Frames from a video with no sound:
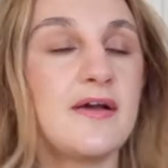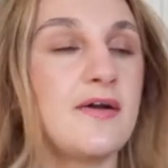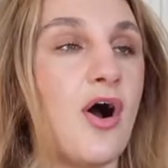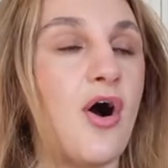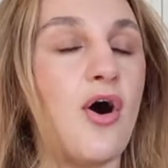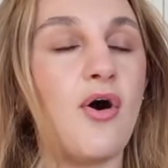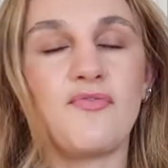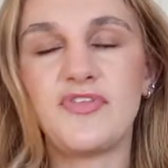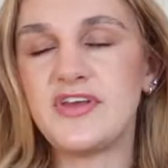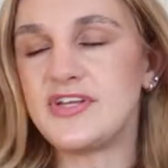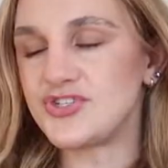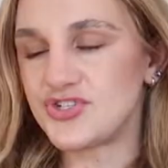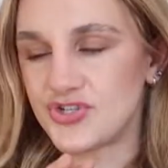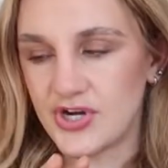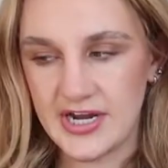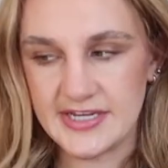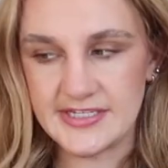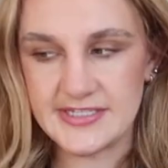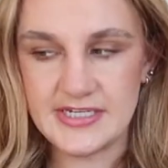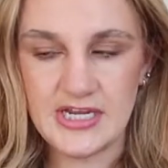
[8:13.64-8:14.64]
all these
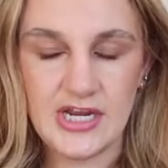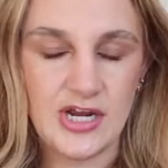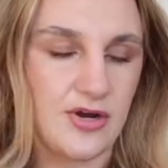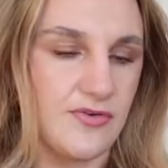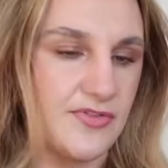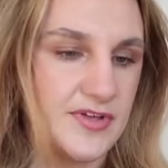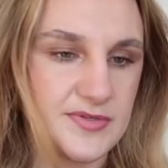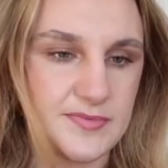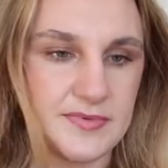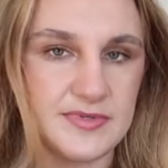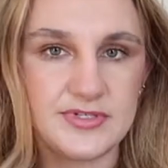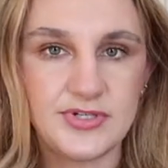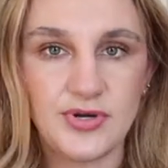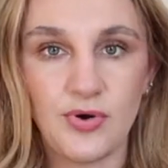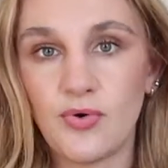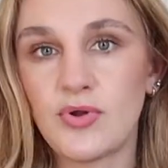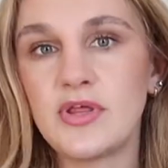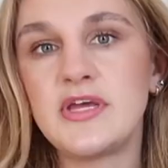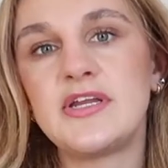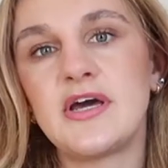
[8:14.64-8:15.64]
trends here, this was
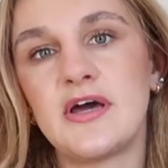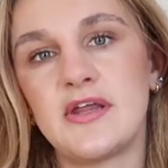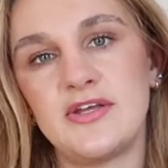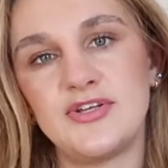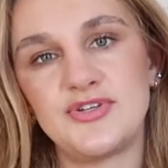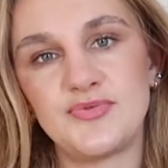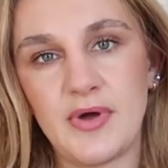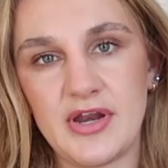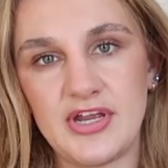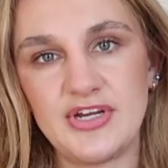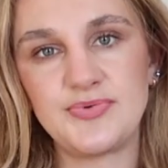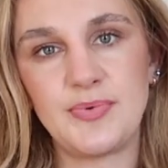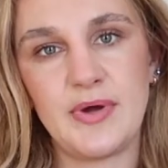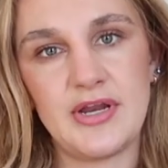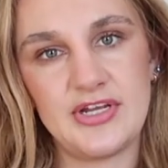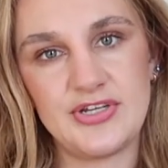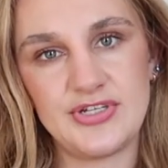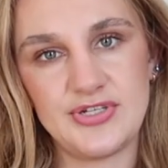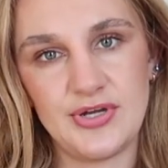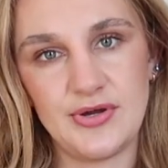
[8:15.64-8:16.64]
totally done in
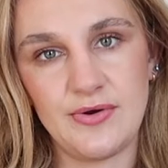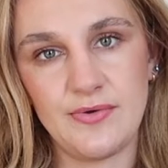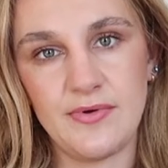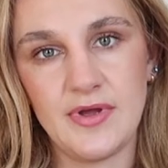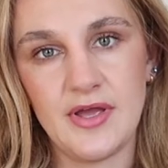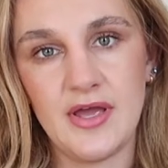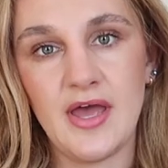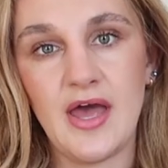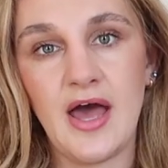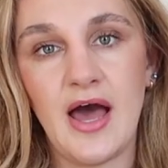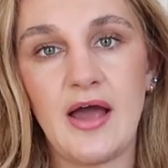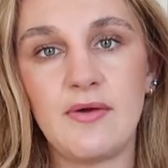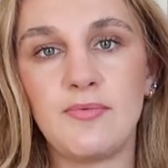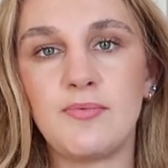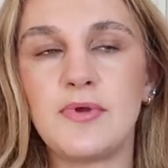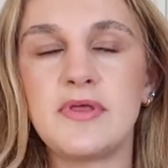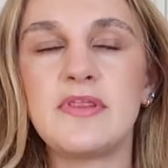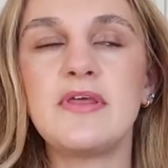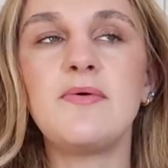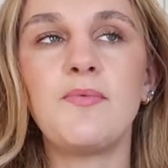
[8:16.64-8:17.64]
2022. I
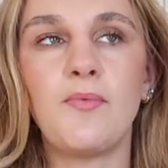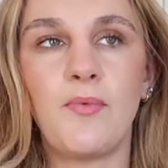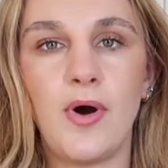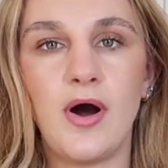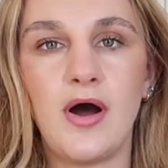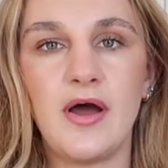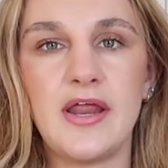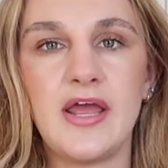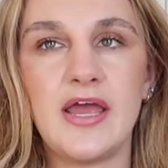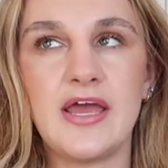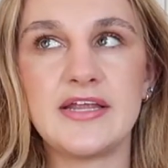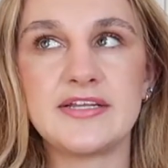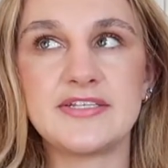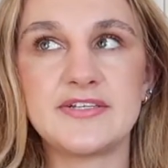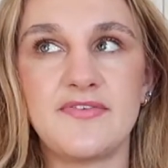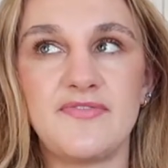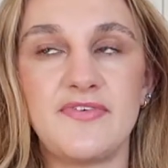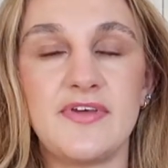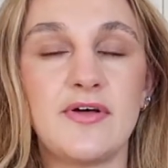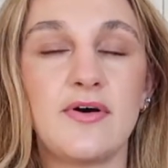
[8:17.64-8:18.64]
really want it
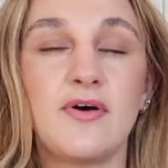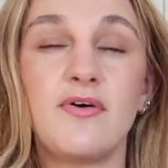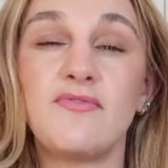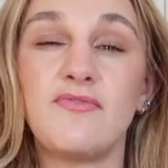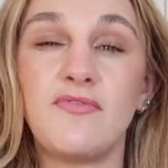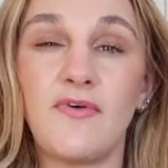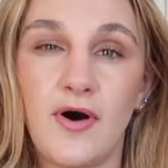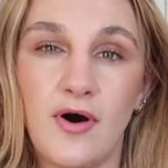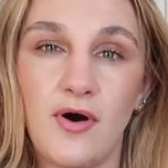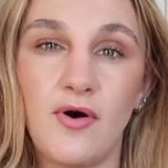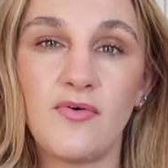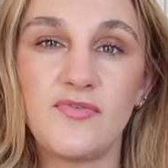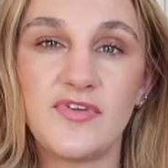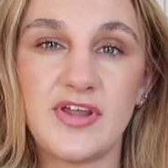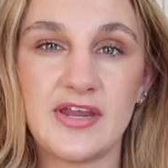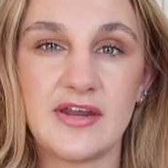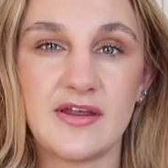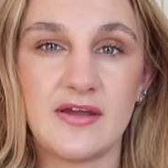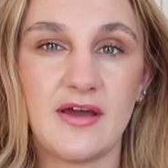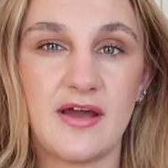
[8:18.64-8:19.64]
to feel evolved
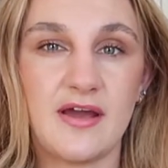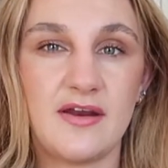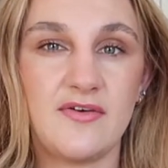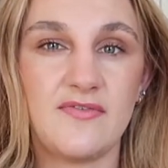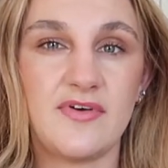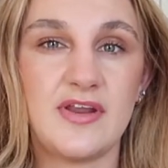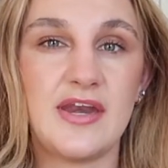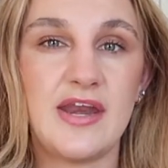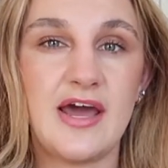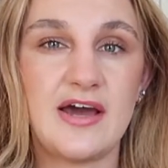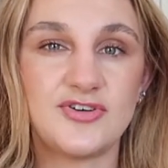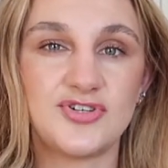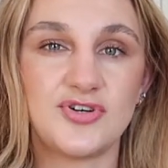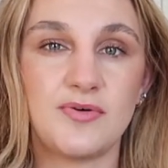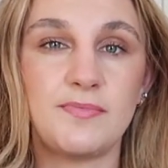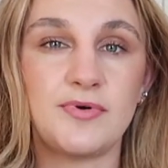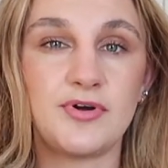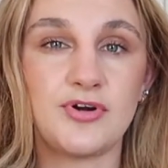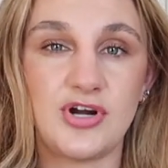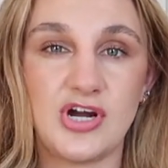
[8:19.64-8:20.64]
and kind of a
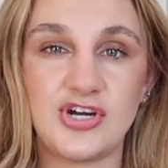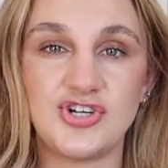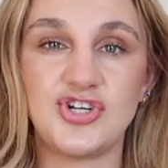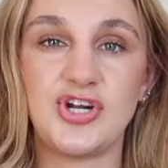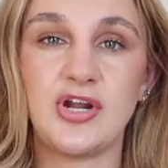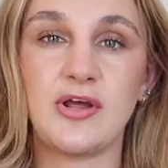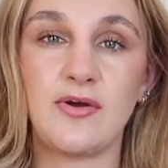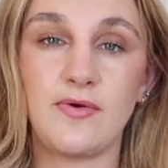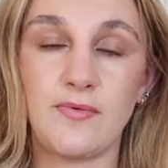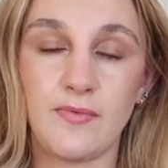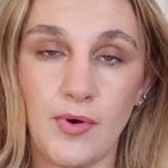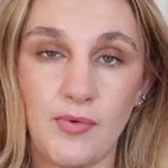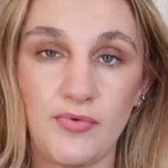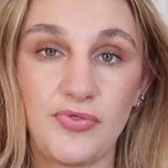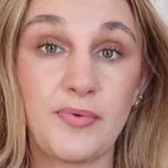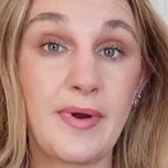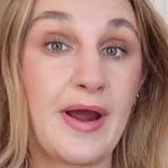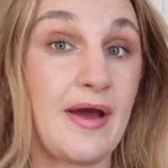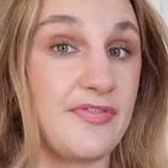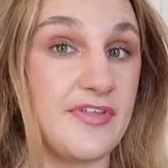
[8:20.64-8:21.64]
natural progression and
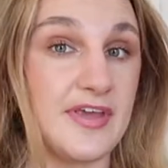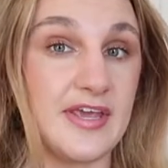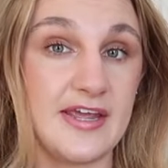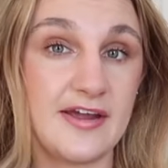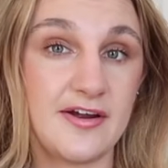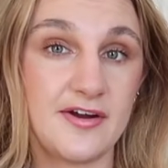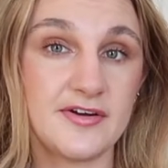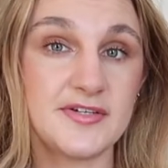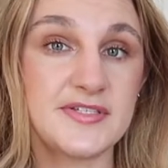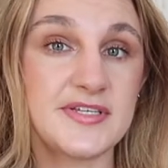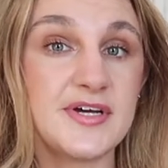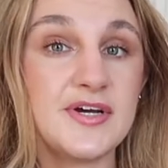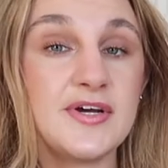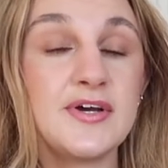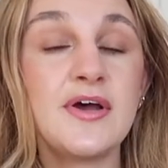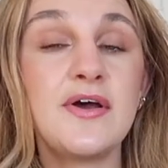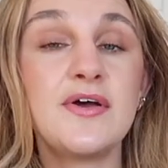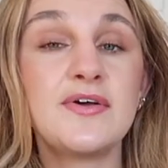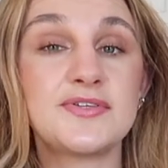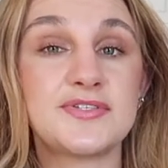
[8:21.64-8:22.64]
growth throughout the years.
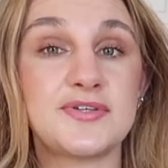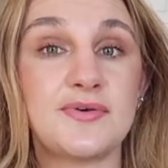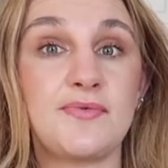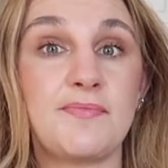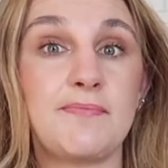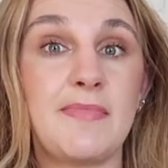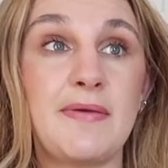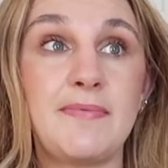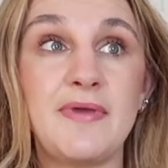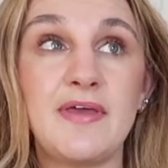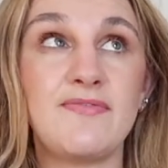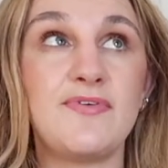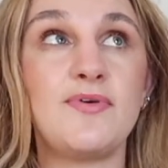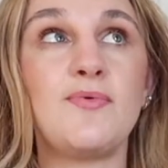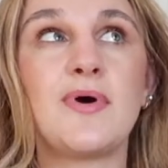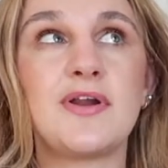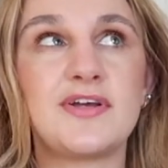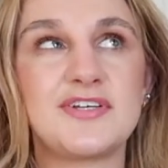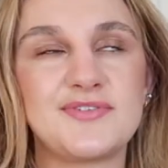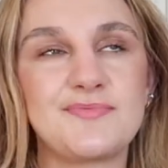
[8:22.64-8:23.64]
So maybe if you
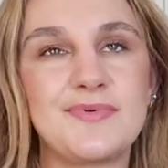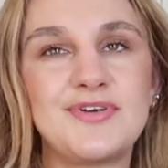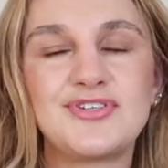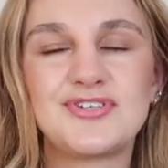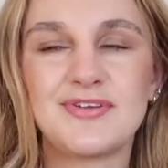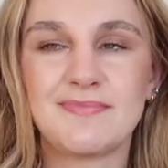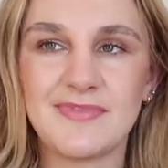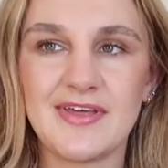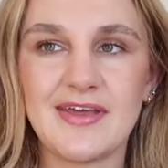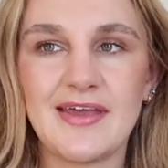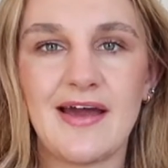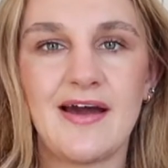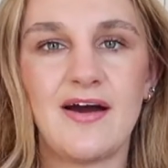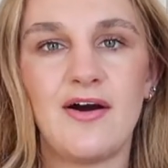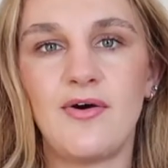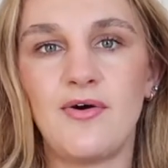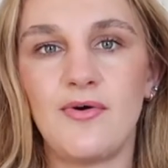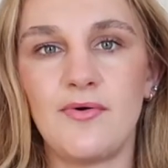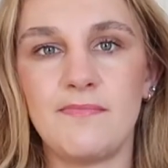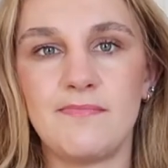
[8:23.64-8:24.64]
want to switch something
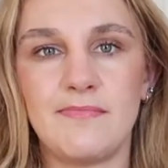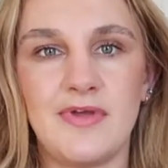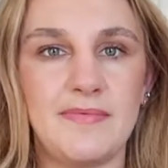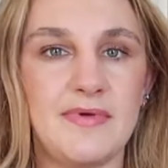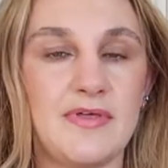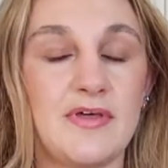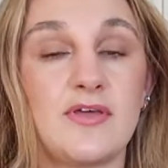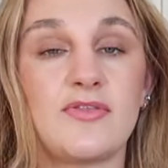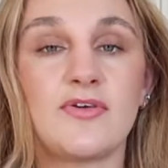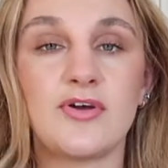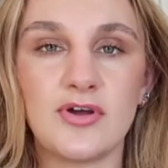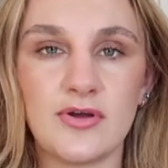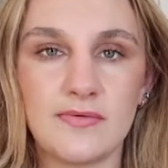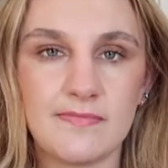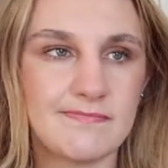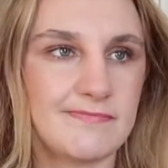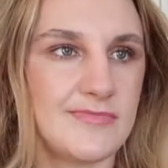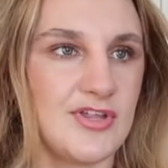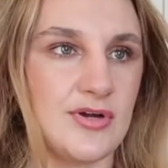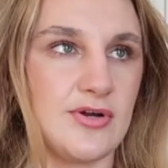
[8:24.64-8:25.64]
out, maybe like
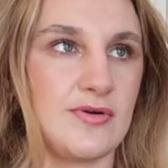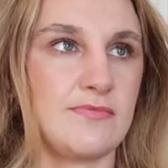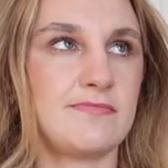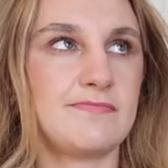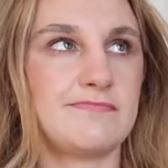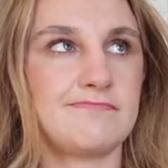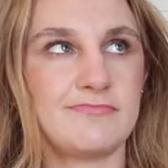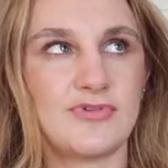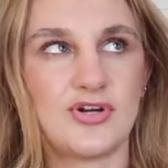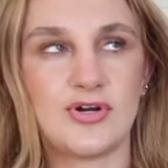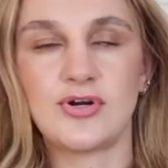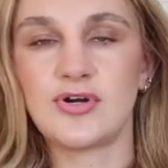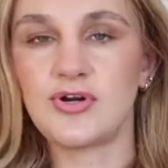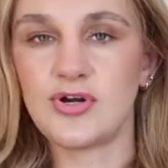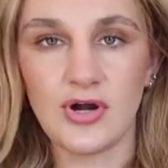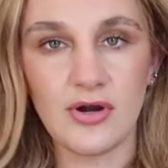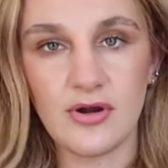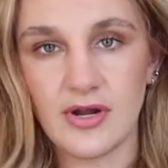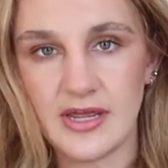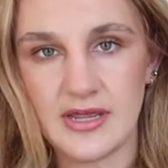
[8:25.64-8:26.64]
the
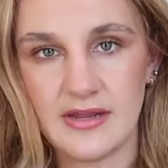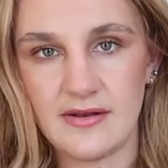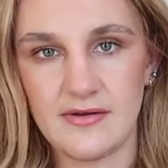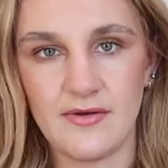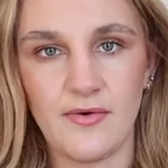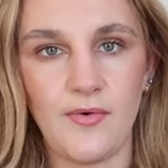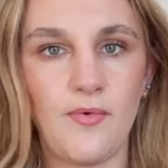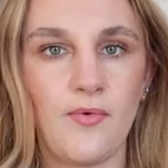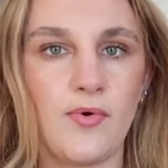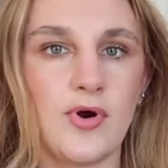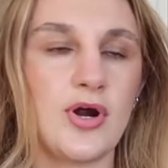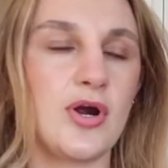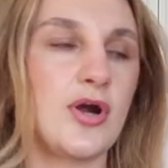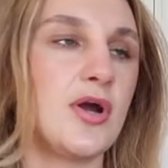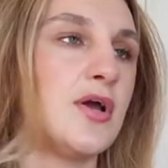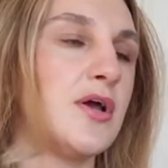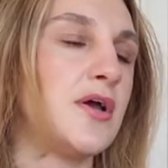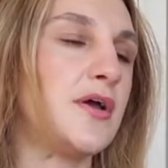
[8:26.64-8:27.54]
curtain or